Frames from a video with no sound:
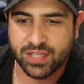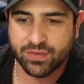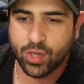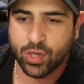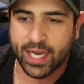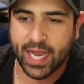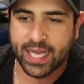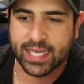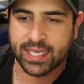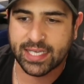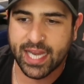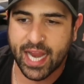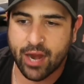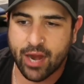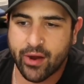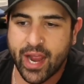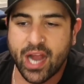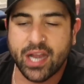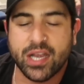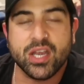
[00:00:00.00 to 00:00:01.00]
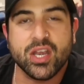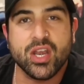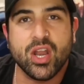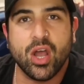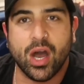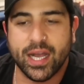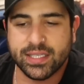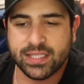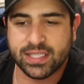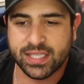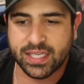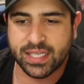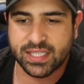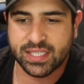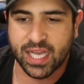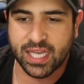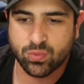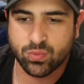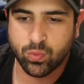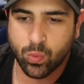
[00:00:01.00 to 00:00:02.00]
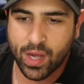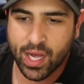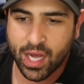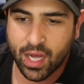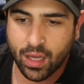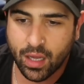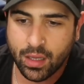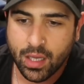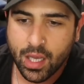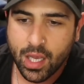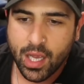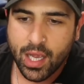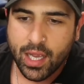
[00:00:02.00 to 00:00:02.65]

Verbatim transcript: You've got Hedera at nine cents as well.